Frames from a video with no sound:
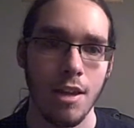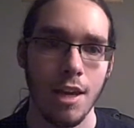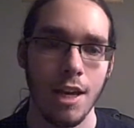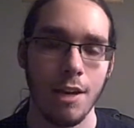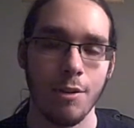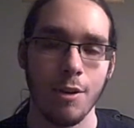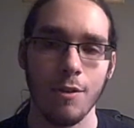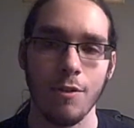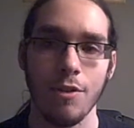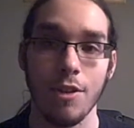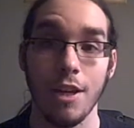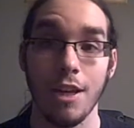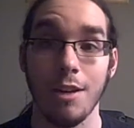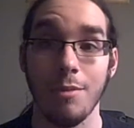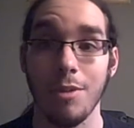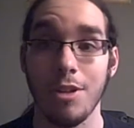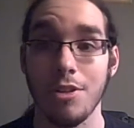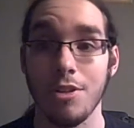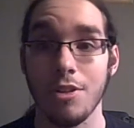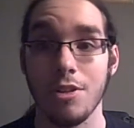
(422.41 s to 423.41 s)
However, the
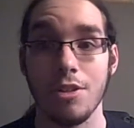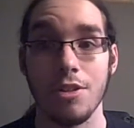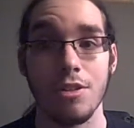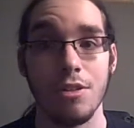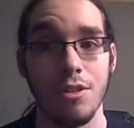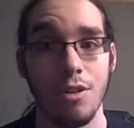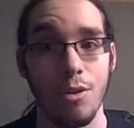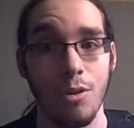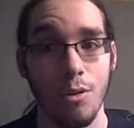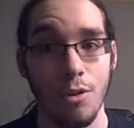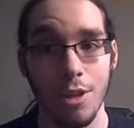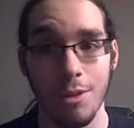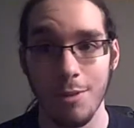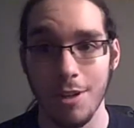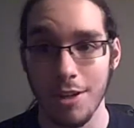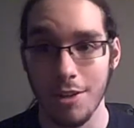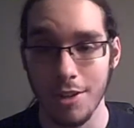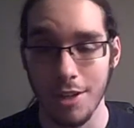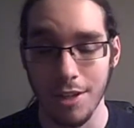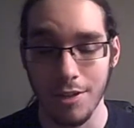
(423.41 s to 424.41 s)
animations slow the
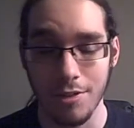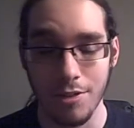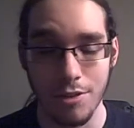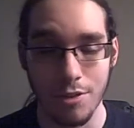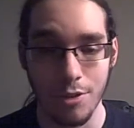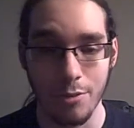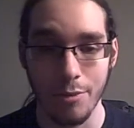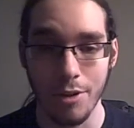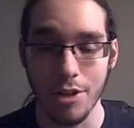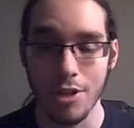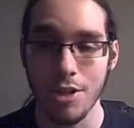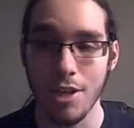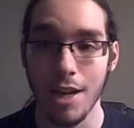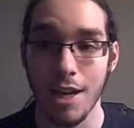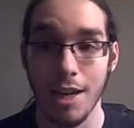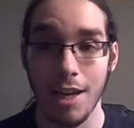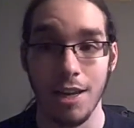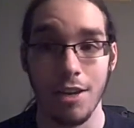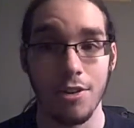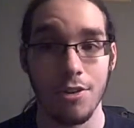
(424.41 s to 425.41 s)
battle down so much,
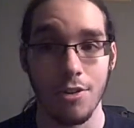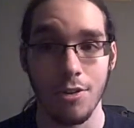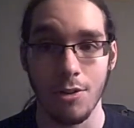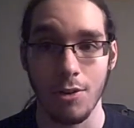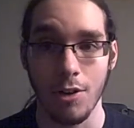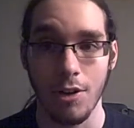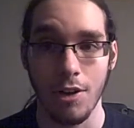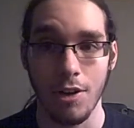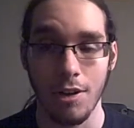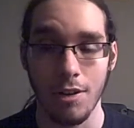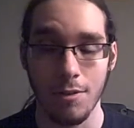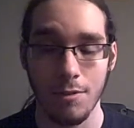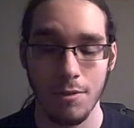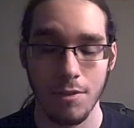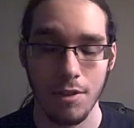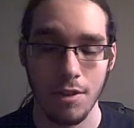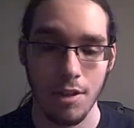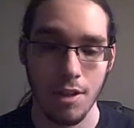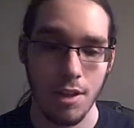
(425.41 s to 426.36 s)
I had to turn it off.